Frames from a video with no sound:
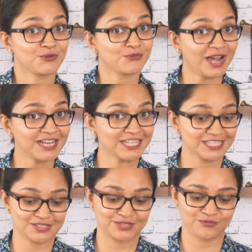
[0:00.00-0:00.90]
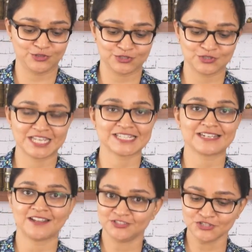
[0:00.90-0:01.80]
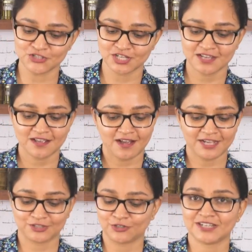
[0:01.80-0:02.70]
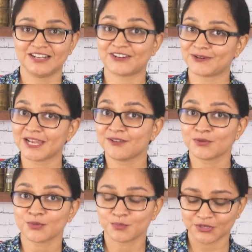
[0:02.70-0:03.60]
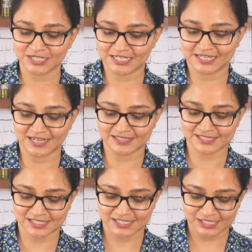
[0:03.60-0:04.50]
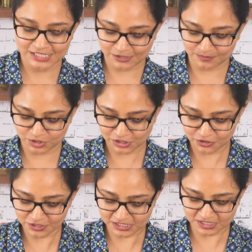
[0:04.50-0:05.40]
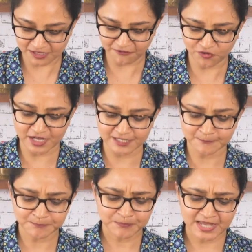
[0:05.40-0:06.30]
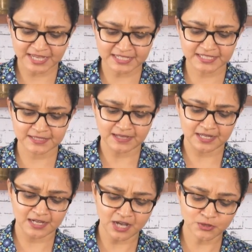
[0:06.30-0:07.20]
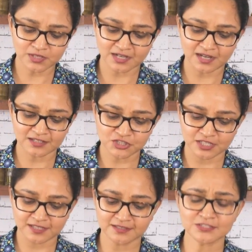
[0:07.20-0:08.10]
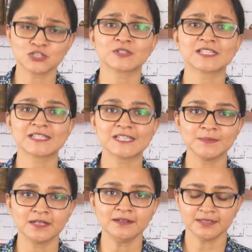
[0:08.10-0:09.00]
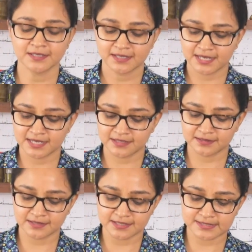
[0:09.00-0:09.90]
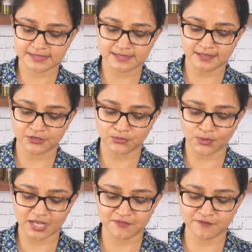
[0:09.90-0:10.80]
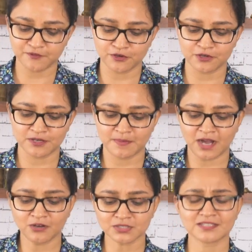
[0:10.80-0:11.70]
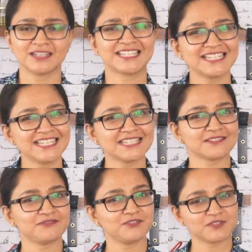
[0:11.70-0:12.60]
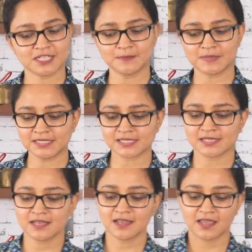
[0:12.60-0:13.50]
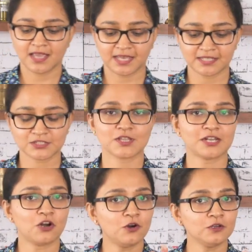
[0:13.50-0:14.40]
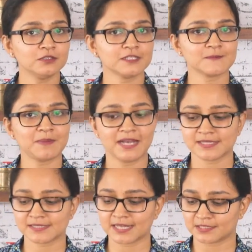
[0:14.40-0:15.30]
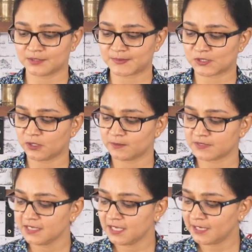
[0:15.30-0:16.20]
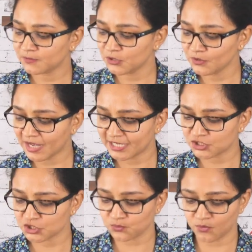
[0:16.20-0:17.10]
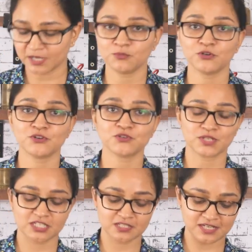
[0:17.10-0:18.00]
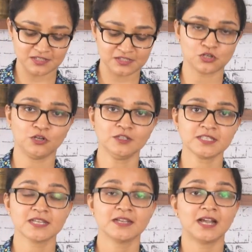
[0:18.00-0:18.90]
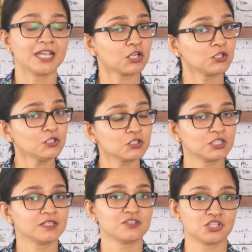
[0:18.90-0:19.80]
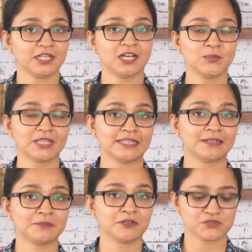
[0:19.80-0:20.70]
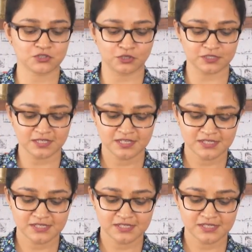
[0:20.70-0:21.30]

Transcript: rice for today's lunch, I thought a gravy would be really nice. So I'm just going to stir fry it and allow the kala chana to simmer in this gravy for about at least 15 minutes and so that all the spices get absorbed. I'm going to add just one more ingredient, that is salt. I cooked the chana with a little bit of salt,